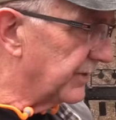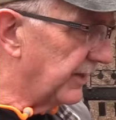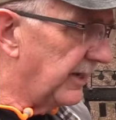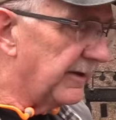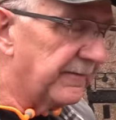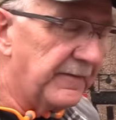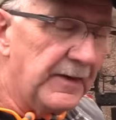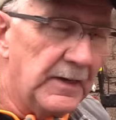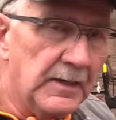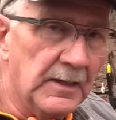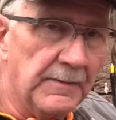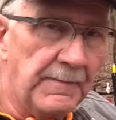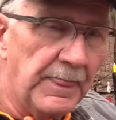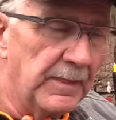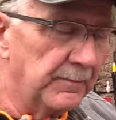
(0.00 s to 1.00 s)
the
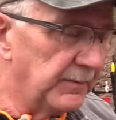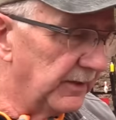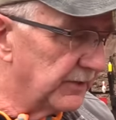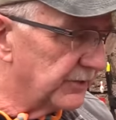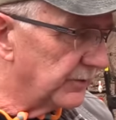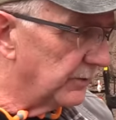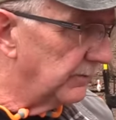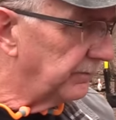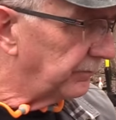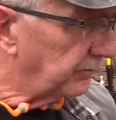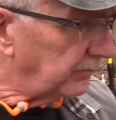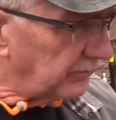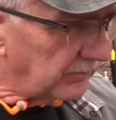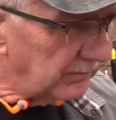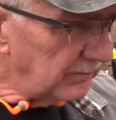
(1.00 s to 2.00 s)
FN pistol,
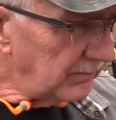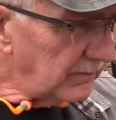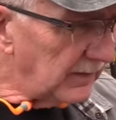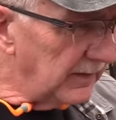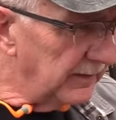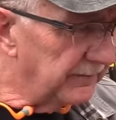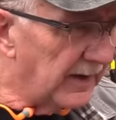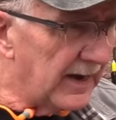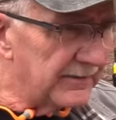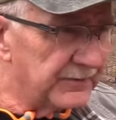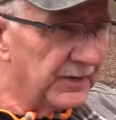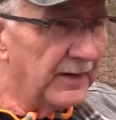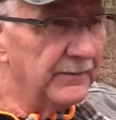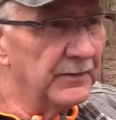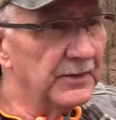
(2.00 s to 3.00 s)

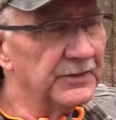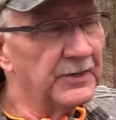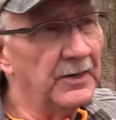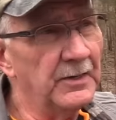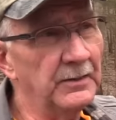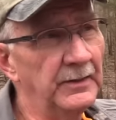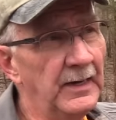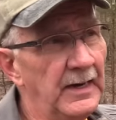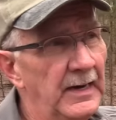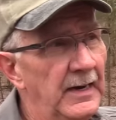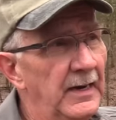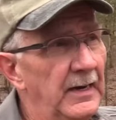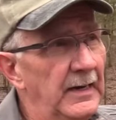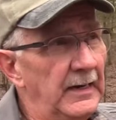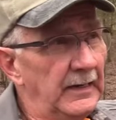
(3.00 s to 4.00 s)
5.7 it's called,
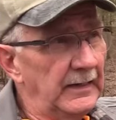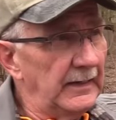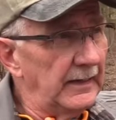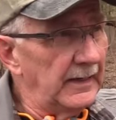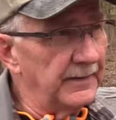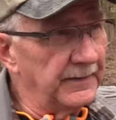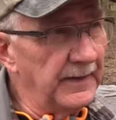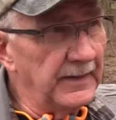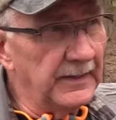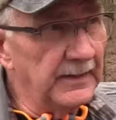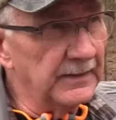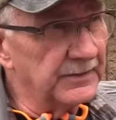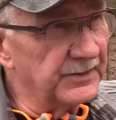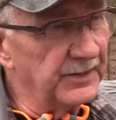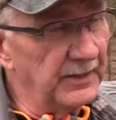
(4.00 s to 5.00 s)
I think
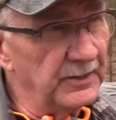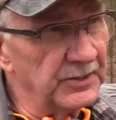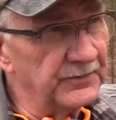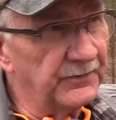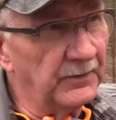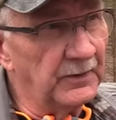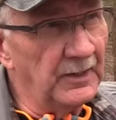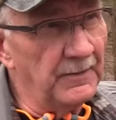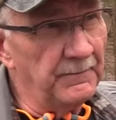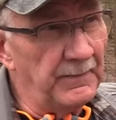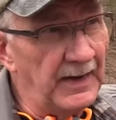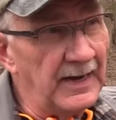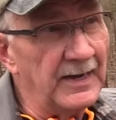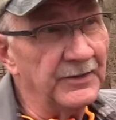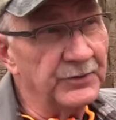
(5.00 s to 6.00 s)
it sells for
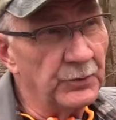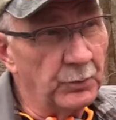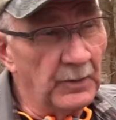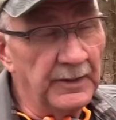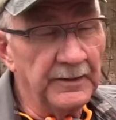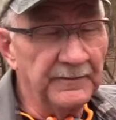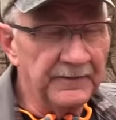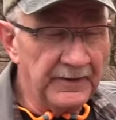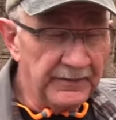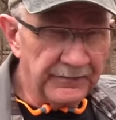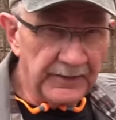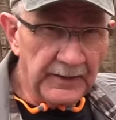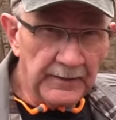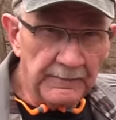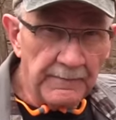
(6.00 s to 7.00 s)
about
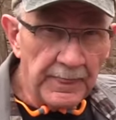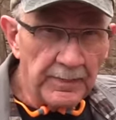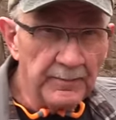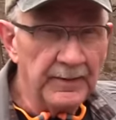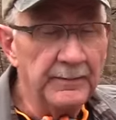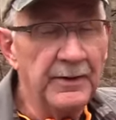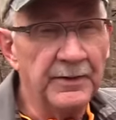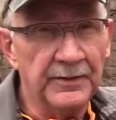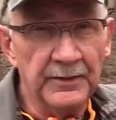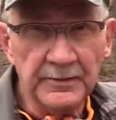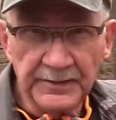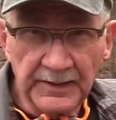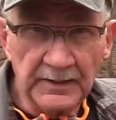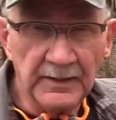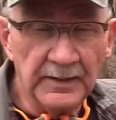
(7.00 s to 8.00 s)
$1,250, maybe
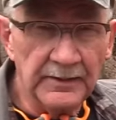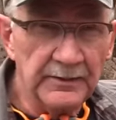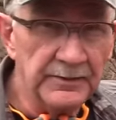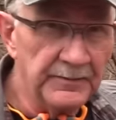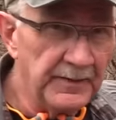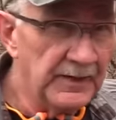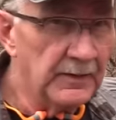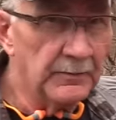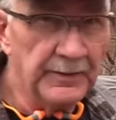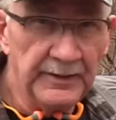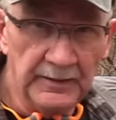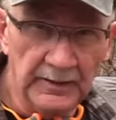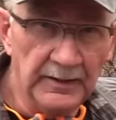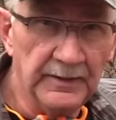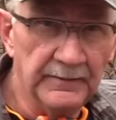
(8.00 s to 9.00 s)
$1,300, depending on where
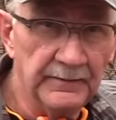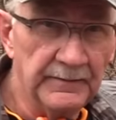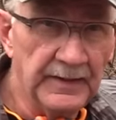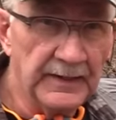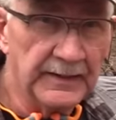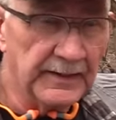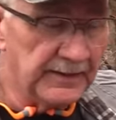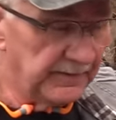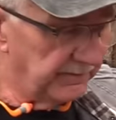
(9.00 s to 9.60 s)
you live, that kind